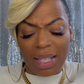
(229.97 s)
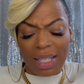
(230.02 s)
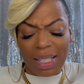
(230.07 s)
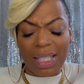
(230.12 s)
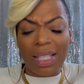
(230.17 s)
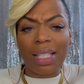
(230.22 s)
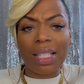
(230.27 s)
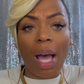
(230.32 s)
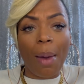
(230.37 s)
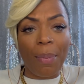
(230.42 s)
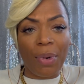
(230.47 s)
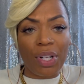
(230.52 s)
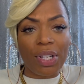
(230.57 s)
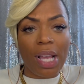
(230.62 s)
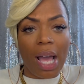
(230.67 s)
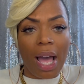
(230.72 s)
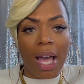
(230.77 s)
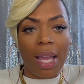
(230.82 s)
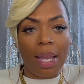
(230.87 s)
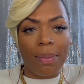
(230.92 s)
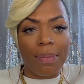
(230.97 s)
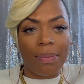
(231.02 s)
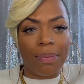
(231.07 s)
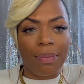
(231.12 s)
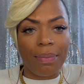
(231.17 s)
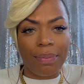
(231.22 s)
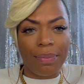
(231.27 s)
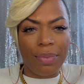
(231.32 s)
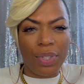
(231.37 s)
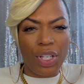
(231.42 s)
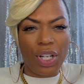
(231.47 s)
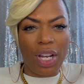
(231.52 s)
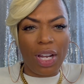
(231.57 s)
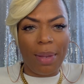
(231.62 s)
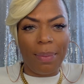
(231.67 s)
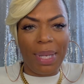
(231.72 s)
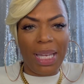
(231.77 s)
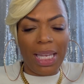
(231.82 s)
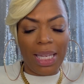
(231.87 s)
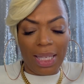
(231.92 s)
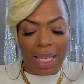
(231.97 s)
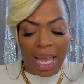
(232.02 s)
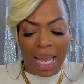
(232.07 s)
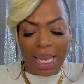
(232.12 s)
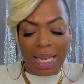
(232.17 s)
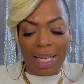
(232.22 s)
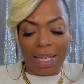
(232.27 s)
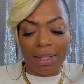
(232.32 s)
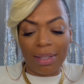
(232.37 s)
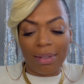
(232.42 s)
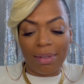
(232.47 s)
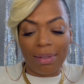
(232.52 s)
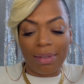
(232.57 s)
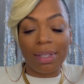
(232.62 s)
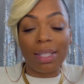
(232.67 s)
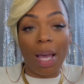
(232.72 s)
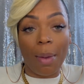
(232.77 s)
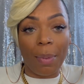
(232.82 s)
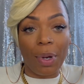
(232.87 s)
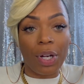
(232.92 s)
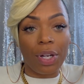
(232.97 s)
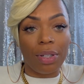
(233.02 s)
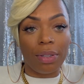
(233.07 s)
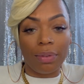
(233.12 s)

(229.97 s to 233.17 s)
summertime. You know what I mean? Like summer.